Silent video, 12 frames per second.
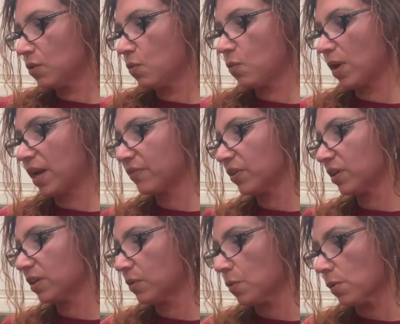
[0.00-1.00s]

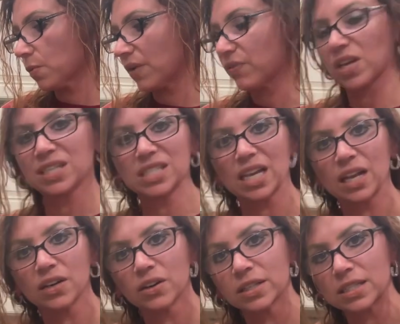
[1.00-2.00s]
whatever
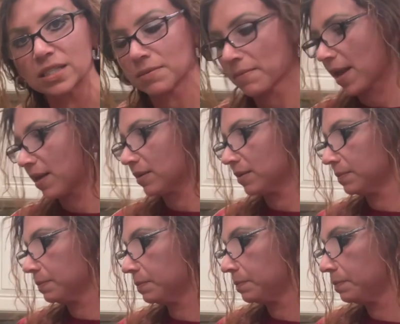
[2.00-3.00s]
container, it doesn't matter.
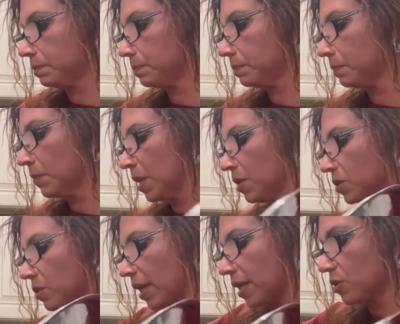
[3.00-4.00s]
So
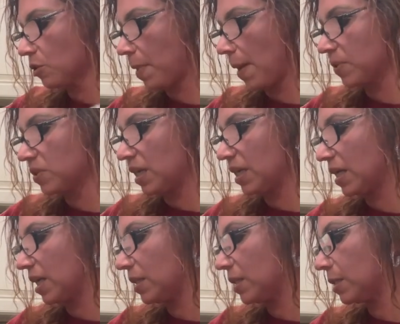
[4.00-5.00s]
yeah, so peppers and
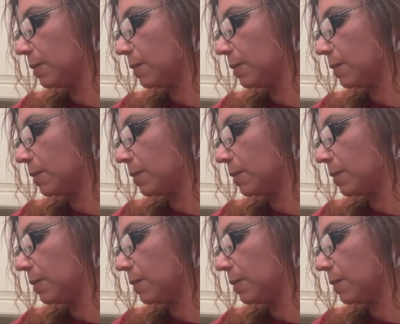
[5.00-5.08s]
onions,